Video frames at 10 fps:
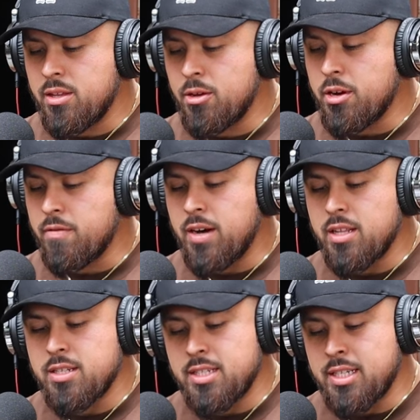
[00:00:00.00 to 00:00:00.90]
You're your
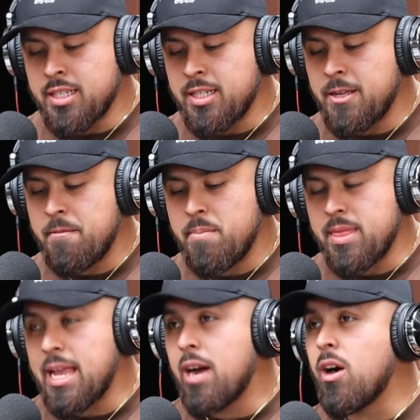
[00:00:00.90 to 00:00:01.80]
father's son.
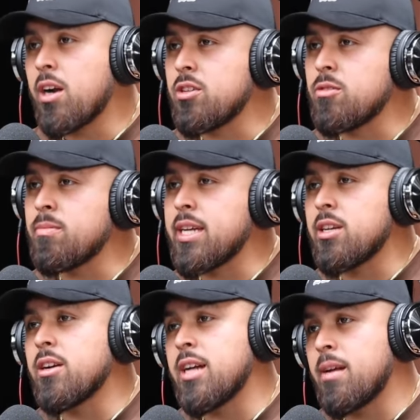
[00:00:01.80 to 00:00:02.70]
Now, how do you
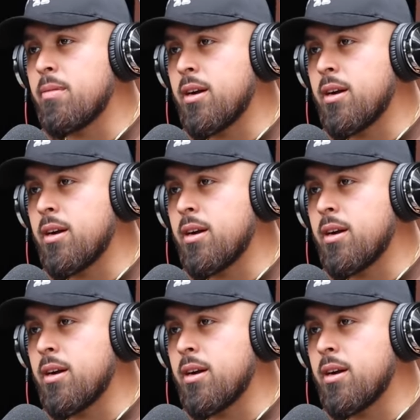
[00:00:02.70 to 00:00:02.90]
make your dad